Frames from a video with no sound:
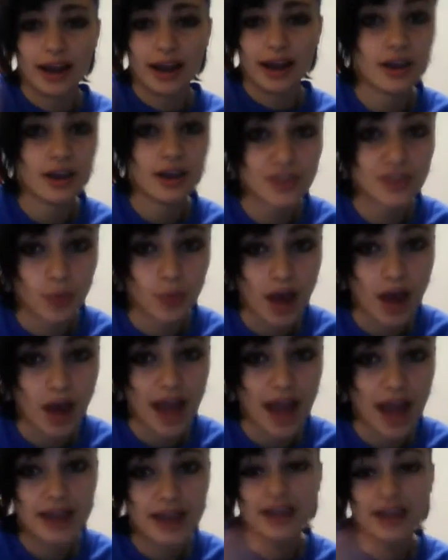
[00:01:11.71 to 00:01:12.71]
and I'll say
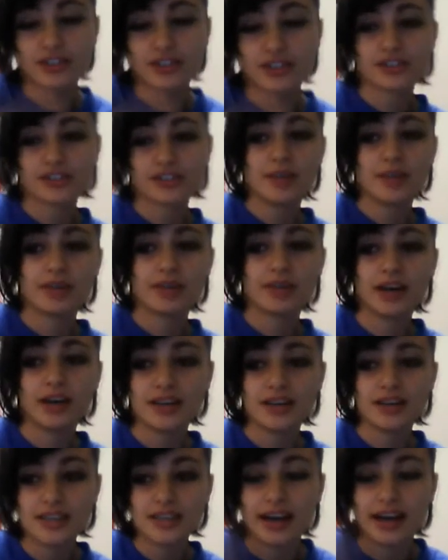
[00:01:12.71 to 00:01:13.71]
why, and she'll say
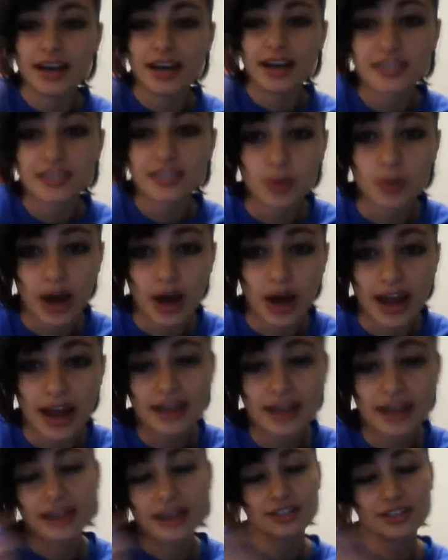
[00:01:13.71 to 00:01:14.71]
because, and I'll say
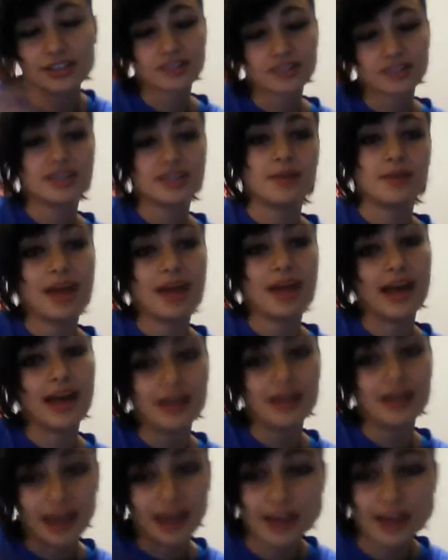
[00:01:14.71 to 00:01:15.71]
why, and she'll say bleh,